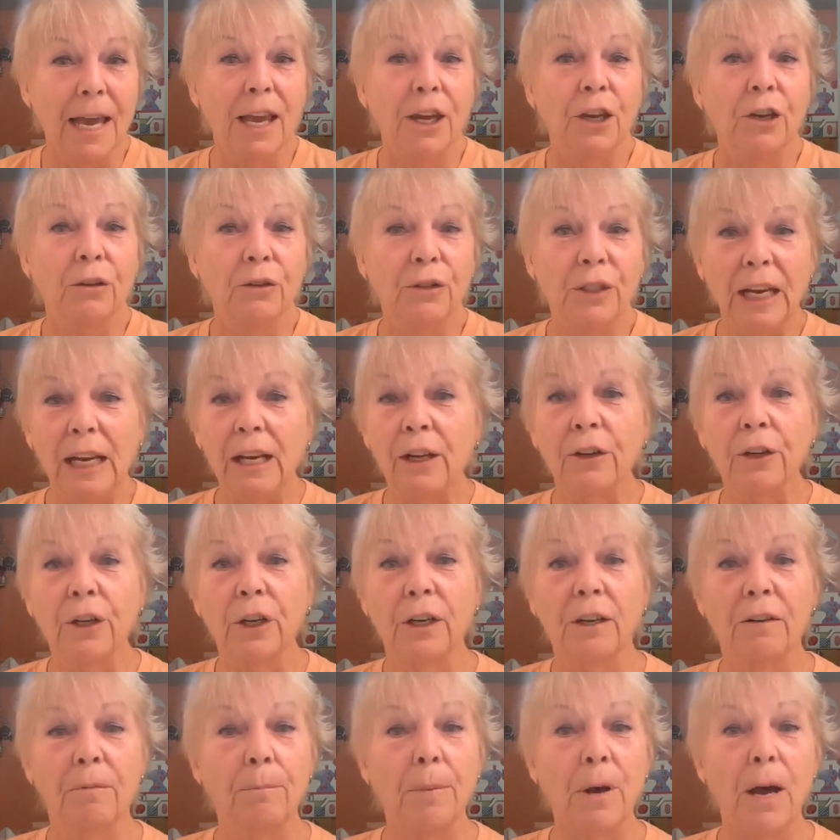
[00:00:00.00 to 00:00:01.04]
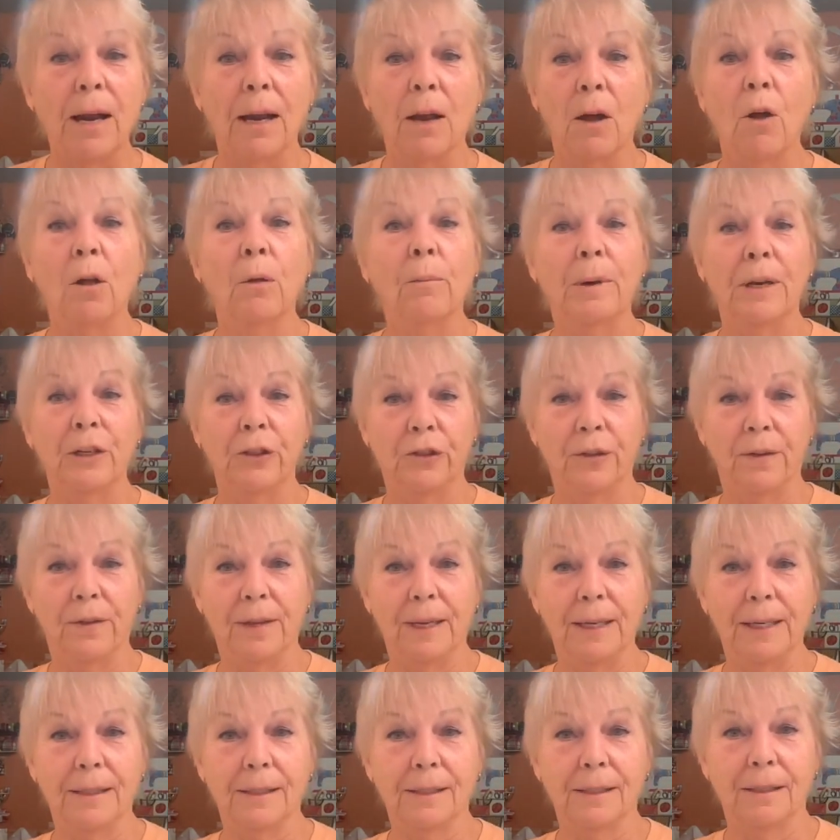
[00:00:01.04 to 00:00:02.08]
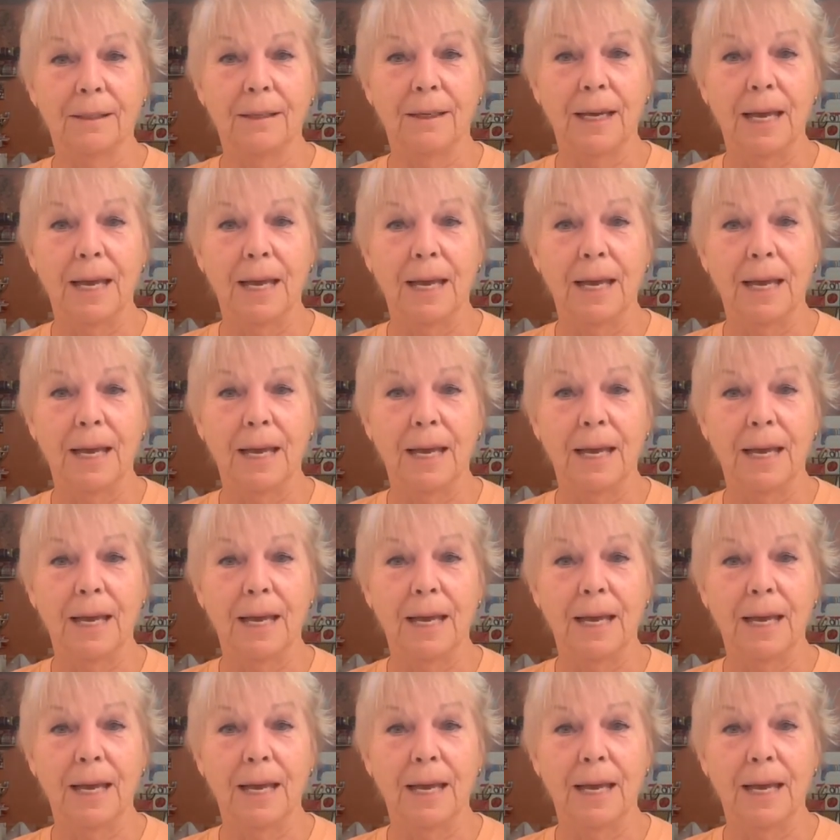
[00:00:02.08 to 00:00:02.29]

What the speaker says: Your dealer could have bought a whole bunch of these.